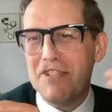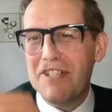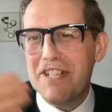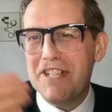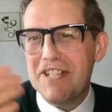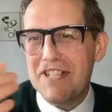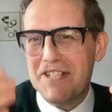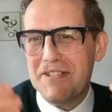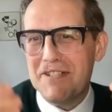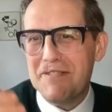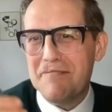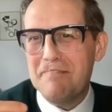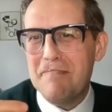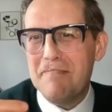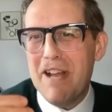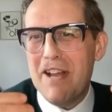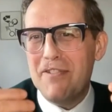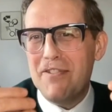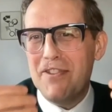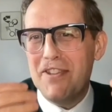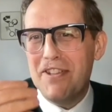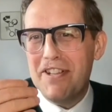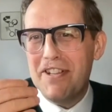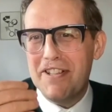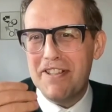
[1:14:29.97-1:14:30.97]
this
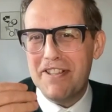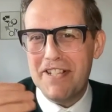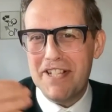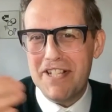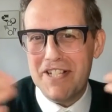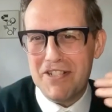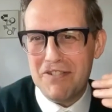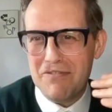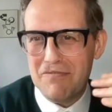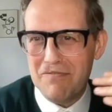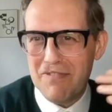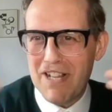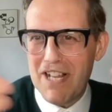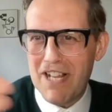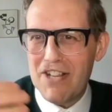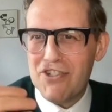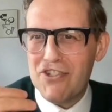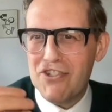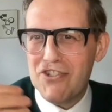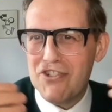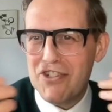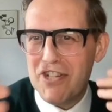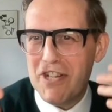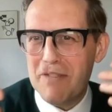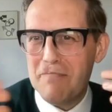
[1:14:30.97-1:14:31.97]
method and this
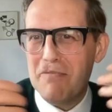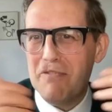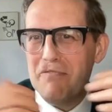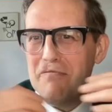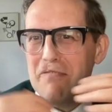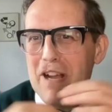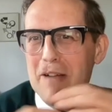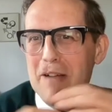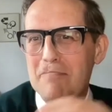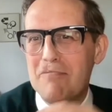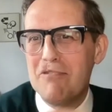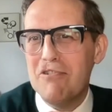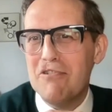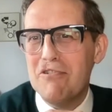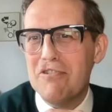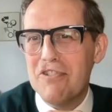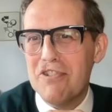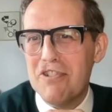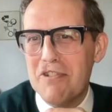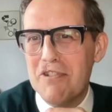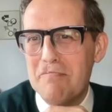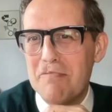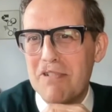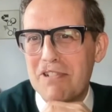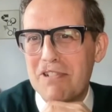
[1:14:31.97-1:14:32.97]
relationship and rapport
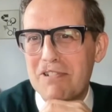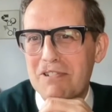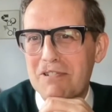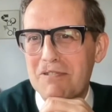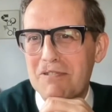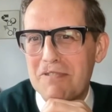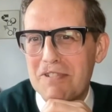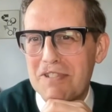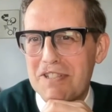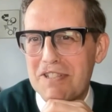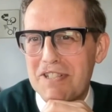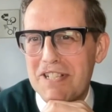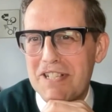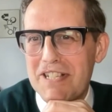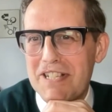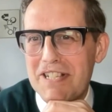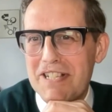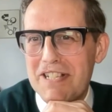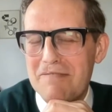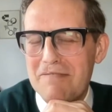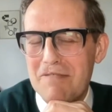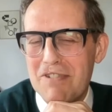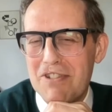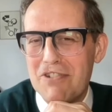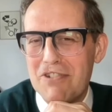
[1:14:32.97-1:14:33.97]
that you build with
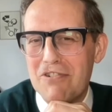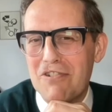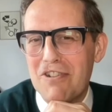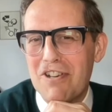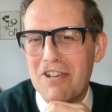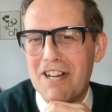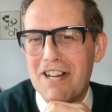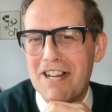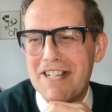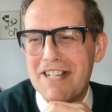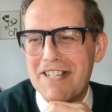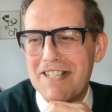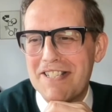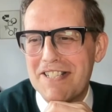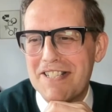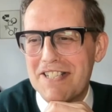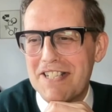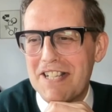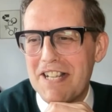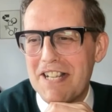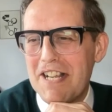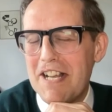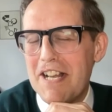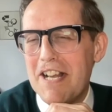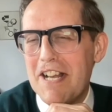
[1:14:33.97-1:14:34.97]
the with your clients.
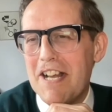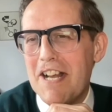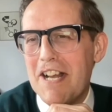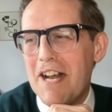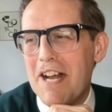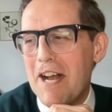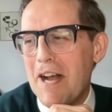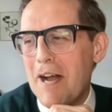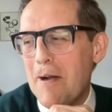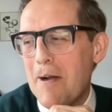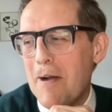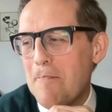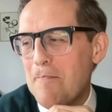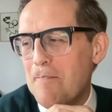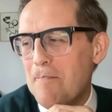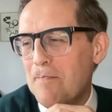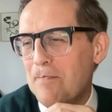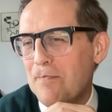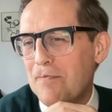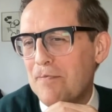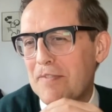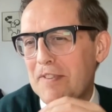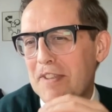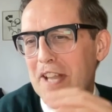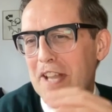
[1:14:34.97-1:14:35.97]
Um,
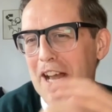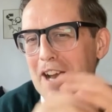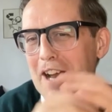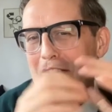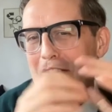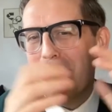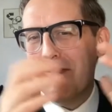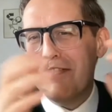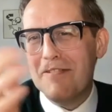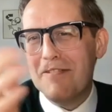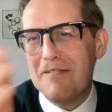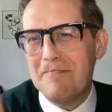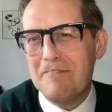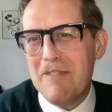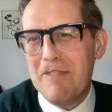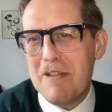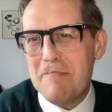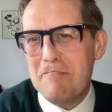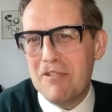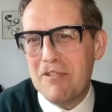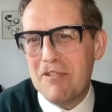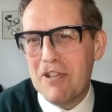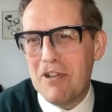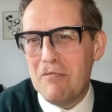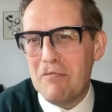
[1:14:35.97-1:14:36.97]
now,
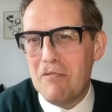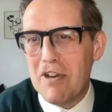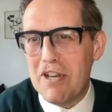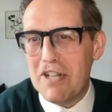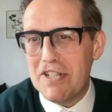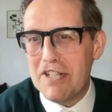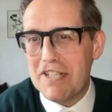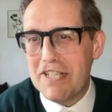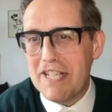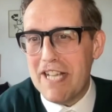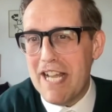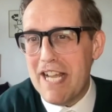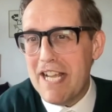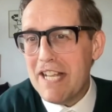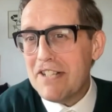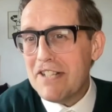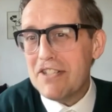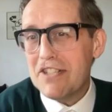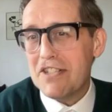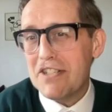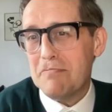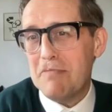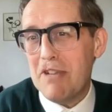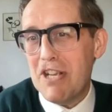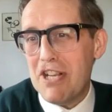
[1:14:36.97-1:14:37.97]
people that wanted to get into
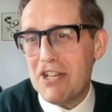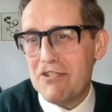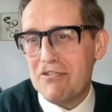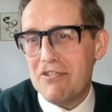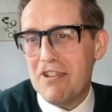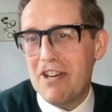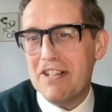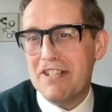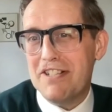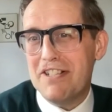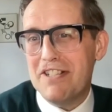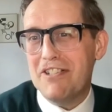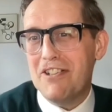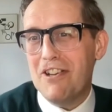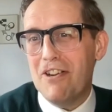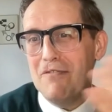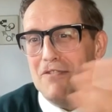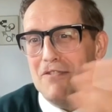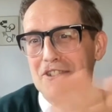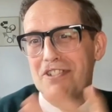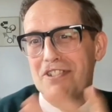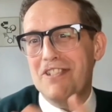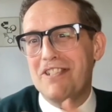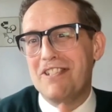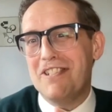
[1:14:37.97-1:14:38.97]
speech writing,
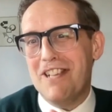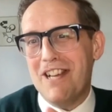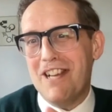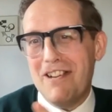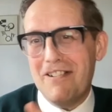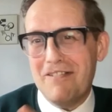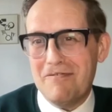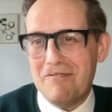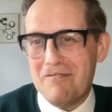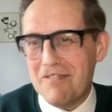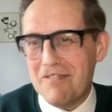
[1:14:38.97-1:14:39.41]
obviously, uh,